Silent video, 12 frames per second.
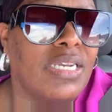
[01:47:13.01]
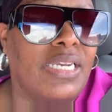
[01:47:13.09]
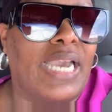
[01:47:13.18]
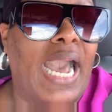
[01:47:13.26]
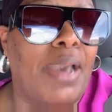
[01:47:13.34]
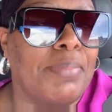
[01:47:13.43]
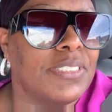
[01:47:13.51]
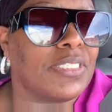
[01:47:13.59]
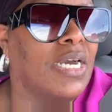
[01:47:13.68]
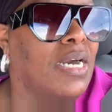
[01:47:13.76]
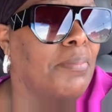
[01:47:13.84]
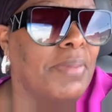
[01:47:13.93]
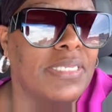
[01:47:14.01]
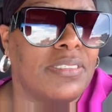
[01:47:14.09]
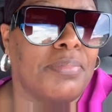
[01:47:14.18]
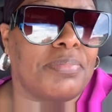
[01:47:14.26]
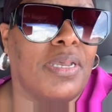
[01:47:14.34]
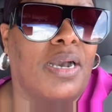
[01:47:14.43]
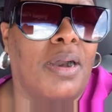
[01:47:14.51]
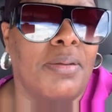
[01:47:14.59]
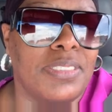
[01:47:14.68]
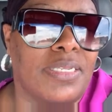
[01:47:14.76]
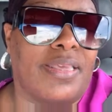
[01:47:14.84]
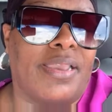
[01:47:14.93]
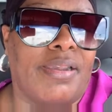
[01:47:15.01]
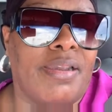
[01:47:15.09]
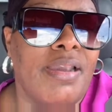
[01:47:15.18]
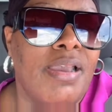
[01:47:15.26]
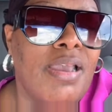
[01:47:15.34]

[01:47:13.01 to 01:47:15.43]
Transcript: garbage comments up under there.